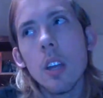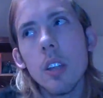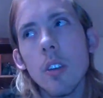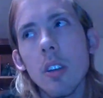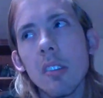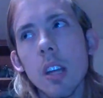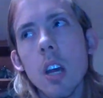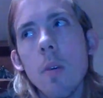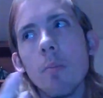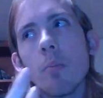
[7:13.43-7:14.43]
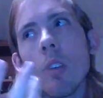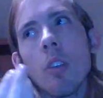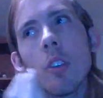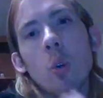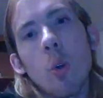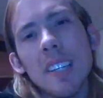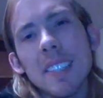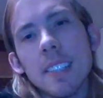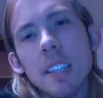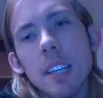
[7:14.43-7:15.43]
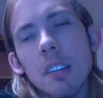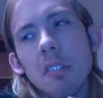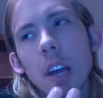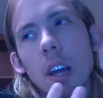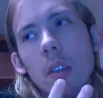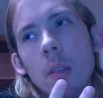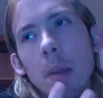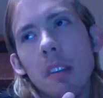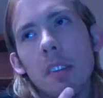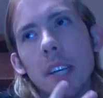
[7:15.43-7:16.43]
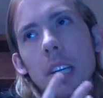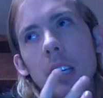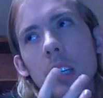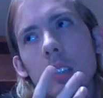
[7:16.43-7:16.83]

There's the Taurus is like the basic